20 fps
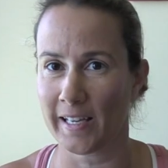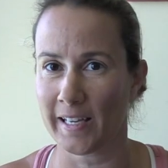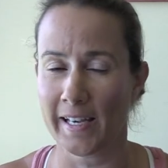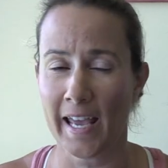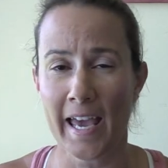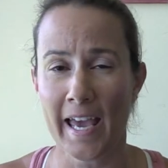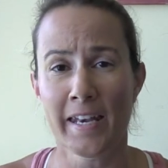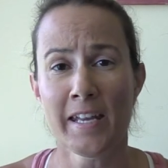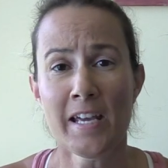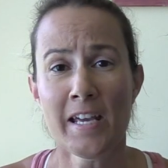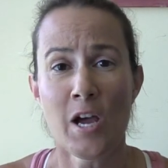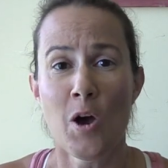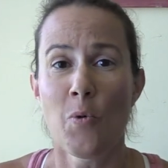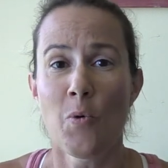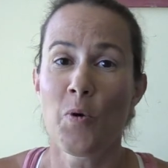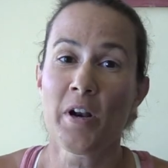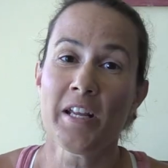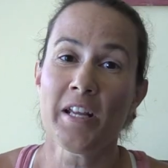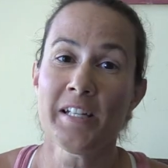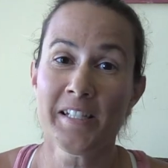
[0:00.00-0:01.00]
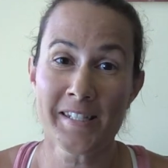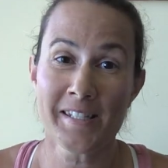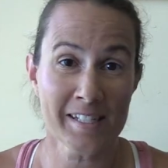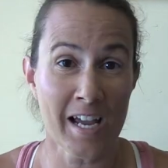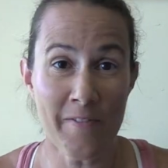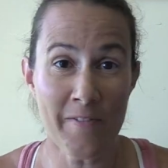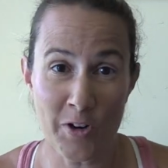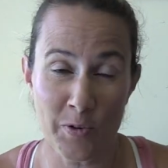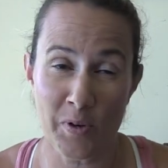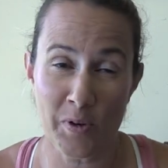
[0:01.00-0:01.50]
And what I
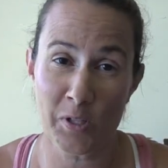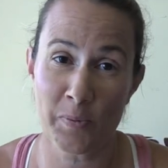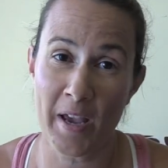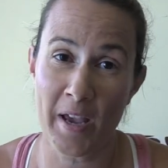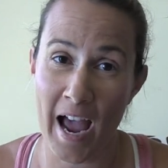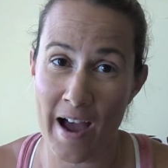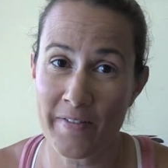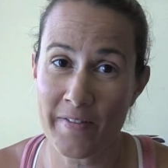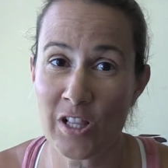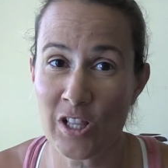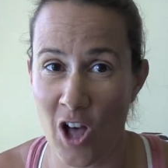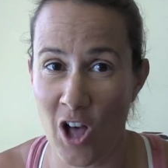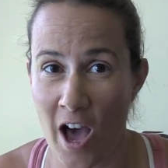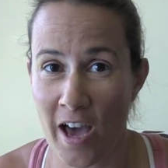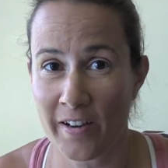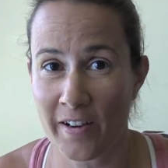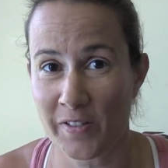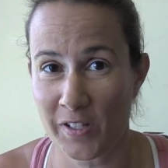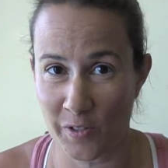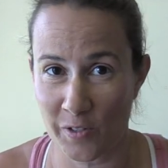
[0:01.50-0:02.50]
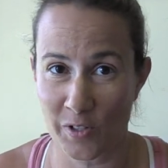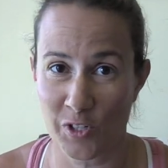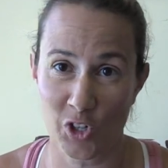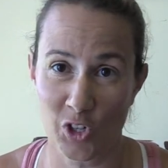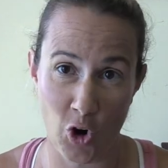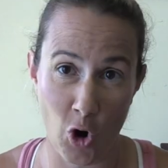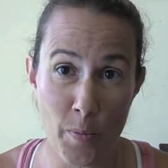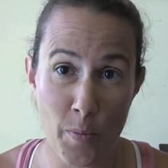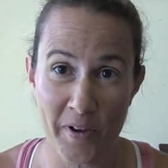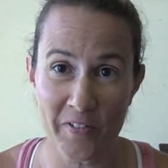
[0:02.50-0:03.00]
discovered was we have a lot of Susan
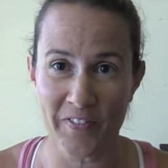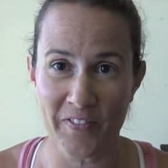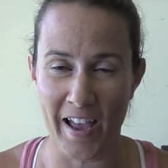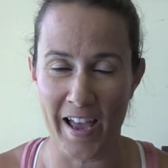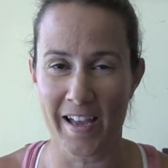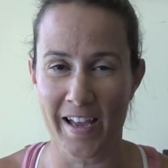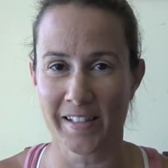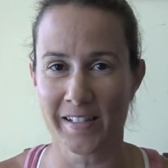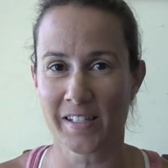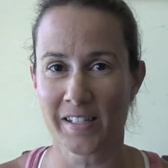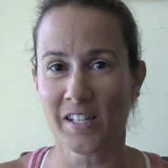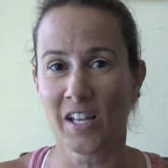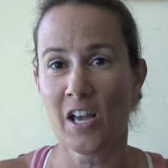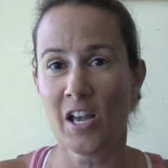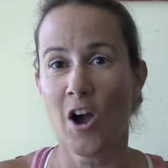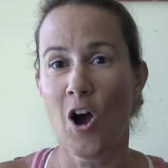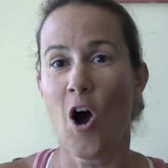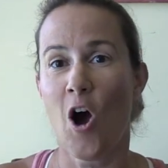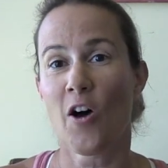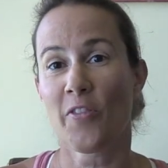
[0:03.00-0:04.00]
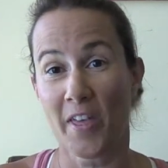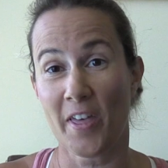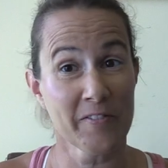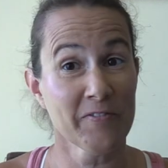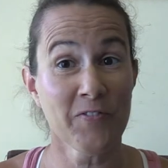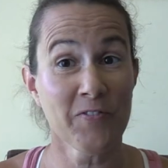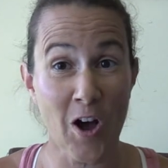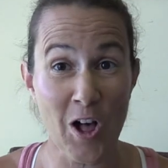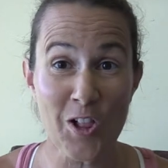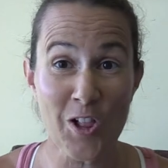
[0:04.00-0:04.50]
Jaccoma fans that
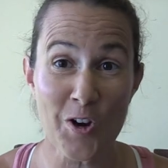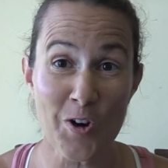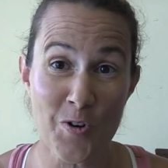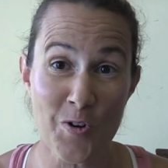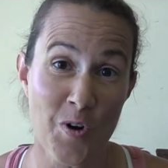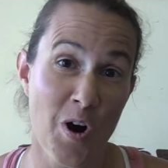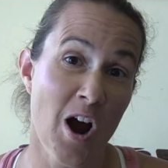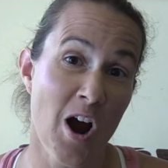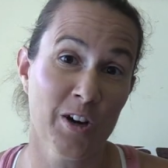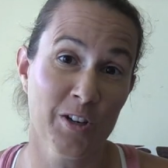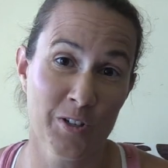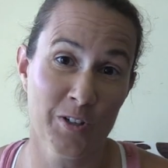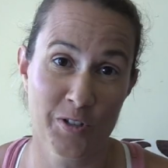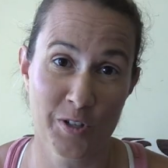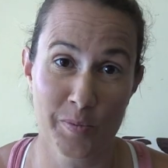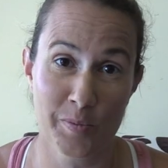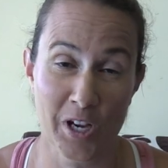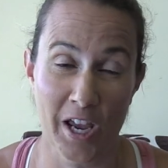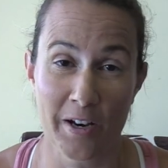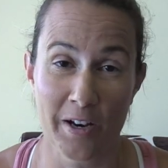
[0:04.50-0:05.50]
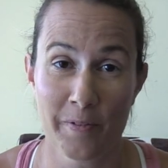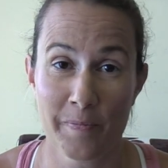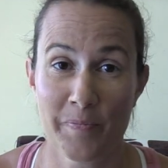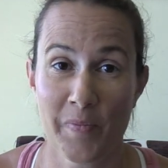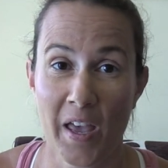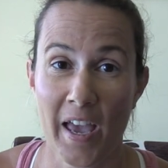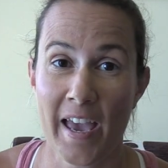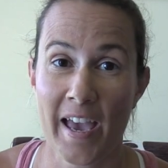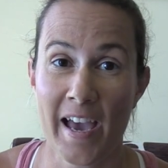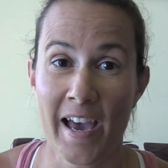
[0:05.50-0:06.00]
follow our YouTube channel,
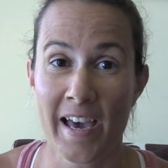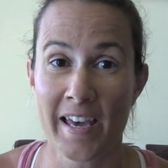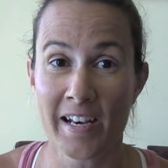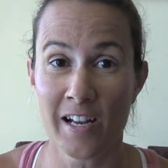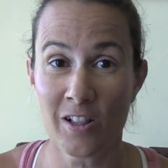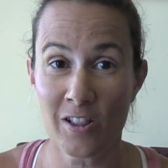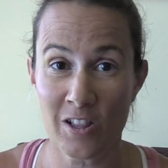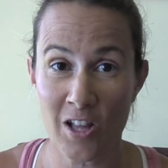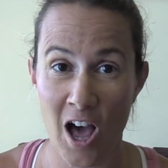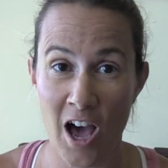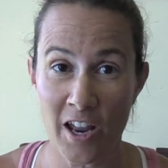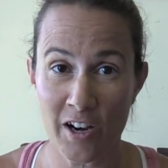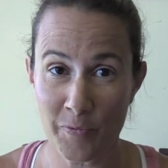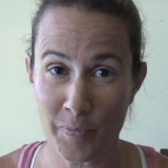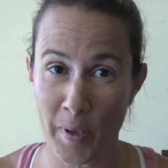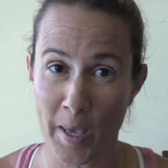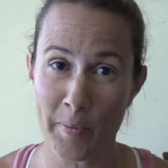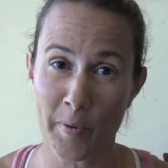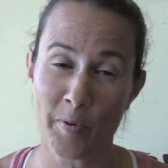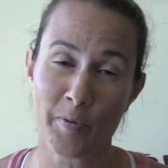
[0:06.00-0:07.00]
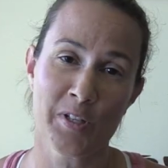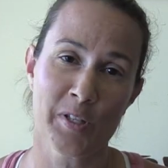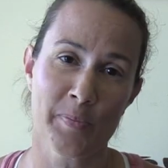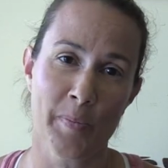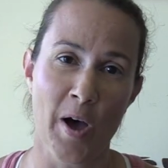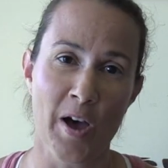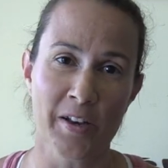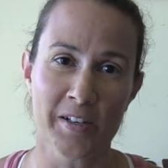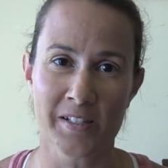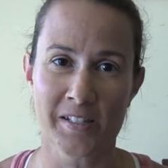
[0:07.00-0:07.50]
and a lot of people
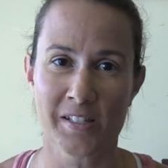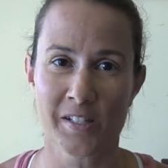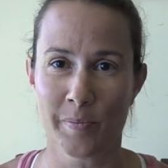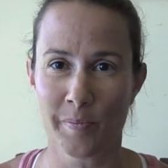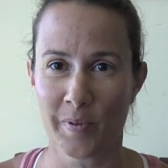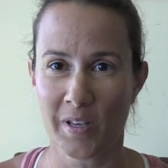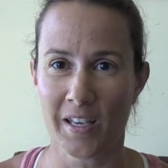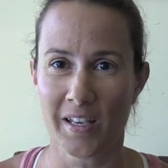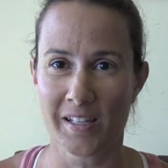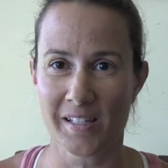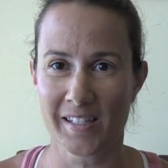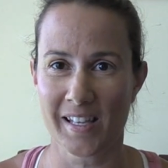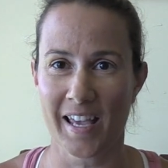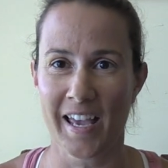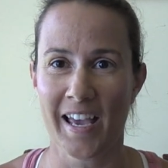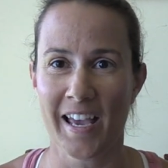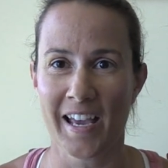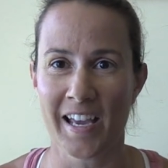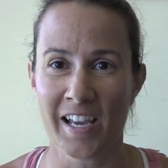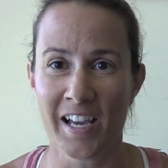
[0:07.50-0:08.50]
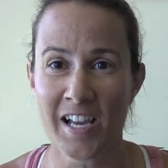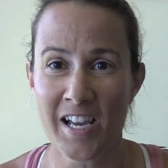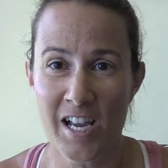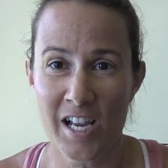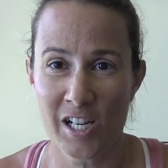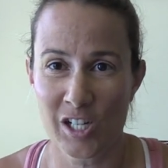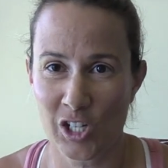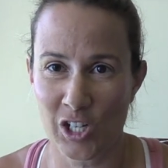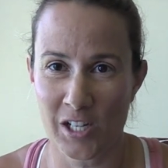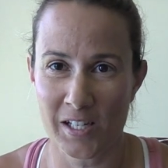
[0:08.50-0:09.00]
responded to me saying
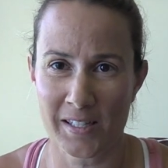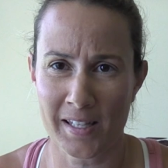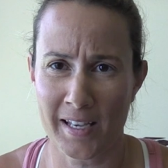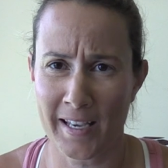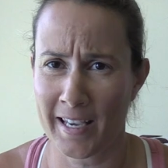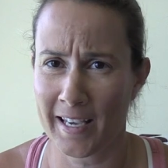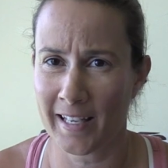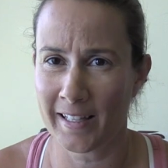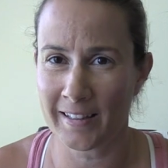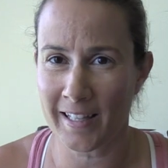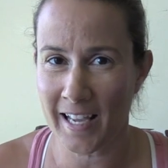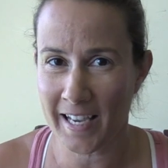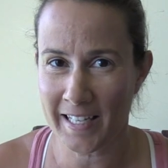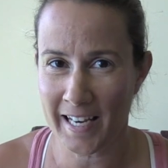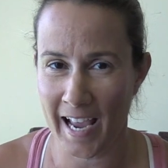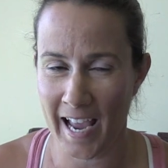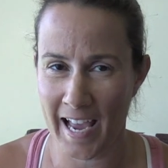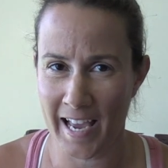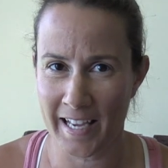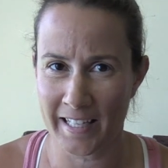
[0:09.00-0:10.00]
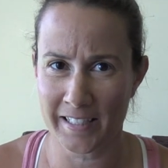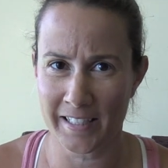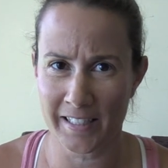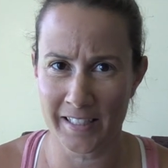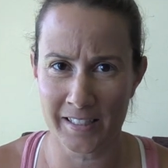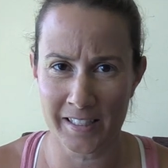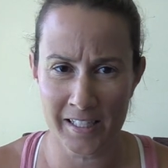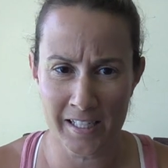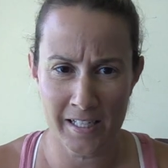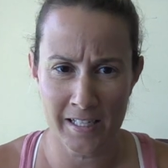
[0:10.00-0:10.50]
she's a
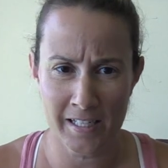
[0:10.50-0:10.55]
light-handed